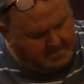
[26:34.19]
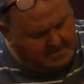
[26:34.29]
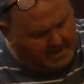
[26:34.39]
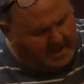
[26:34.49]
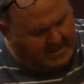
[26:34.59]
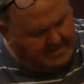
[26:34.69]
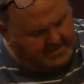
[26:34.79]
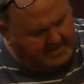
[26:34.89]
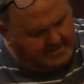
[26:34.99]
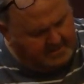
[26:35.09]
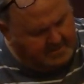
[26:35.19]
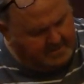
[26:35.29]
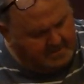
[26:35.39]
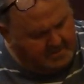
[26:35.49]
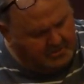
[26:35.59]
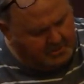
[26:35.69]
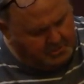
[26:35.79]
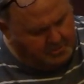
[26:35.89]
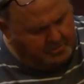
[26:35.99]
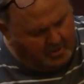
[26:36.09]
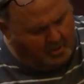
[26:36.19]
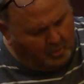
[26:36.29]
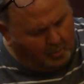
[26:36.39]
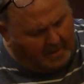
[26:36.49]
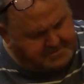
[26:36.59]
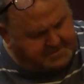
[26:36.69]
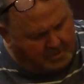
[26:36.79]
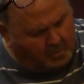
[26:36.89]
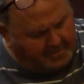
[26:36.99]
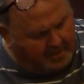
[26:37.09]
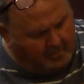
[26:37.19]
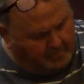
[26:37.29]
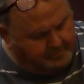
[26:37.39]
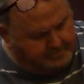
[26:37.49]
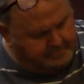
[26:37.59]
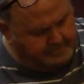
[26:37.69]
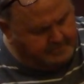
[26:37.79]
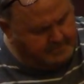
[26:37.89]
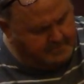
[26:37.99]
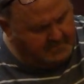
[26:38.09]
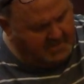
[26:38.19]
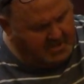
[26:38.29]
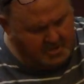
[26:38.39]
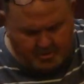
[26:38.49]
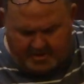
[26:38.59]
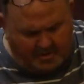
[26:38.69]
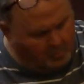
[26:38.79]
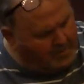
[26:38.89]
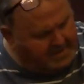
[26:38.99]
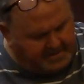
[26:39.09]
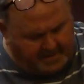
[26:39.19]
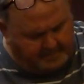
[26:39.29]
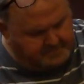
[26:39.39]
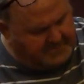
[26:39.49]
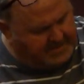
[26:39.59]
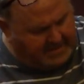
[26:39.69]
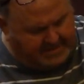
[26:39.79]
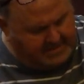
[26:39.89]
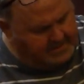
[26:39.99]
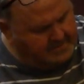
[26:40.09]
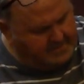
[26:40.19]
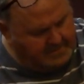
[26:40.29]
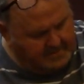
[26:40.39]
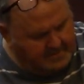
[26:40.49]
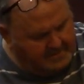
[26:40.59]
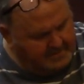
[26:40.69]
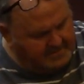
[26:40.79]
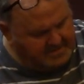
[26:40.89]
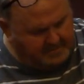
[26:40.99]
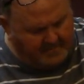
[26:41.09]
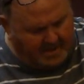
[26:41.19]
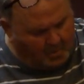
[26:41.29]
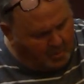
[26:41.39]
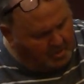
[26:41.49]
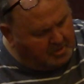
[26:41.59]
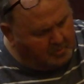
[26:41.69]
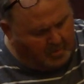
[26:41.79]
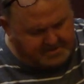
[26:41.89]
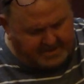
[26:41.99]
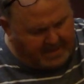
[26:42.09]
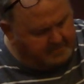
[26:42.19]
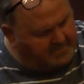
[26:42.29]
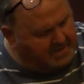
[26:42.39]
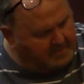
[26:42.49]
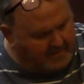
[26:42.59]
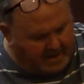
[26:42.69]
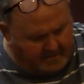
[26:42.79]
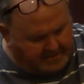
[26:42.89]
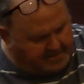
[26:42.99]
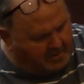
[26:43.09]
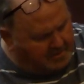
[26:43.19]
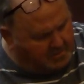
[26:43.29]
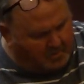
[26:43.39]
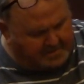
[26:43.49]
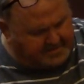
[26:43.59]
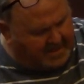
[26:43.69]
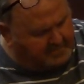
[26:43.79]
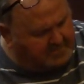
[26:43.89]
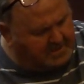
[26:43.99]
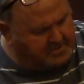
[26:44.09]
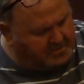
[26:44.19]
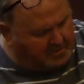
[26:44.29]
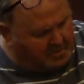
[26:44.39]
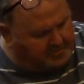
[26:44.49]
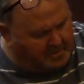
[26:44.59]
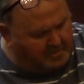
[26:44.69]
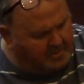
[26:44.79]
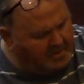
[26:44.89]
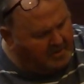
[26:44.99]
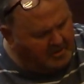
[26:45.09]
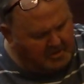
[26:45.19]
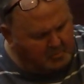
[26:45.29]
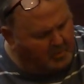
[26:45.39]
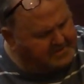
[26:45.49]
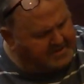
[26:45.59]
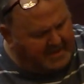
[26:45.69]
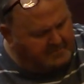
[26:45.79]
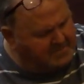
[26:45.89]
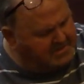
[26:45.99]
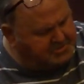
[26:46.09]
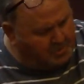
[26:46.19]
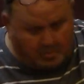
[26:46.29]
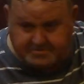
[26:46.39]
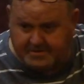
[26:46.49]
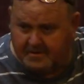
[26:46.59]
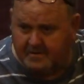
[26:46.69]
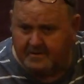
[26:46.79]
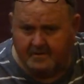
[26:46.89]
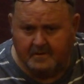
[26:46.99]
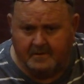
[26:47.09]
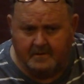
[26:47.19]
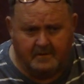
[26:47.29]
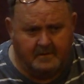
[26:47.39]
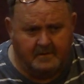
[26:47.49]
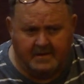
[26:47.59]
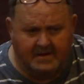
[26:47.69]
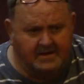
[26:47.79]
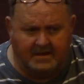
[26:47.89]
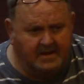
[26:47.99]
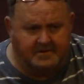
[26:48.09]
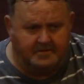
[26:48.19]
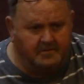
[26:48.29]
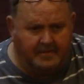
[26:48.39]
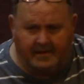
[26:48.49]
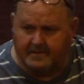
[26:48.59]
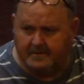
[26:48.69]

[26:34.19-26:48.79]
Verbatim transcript: God, you know what's going on. You didn't wake up today. See, my Lord, look what's happening in America. Look what's happening in Europe. Or look what's happening in Georgia. He, he didn't do that.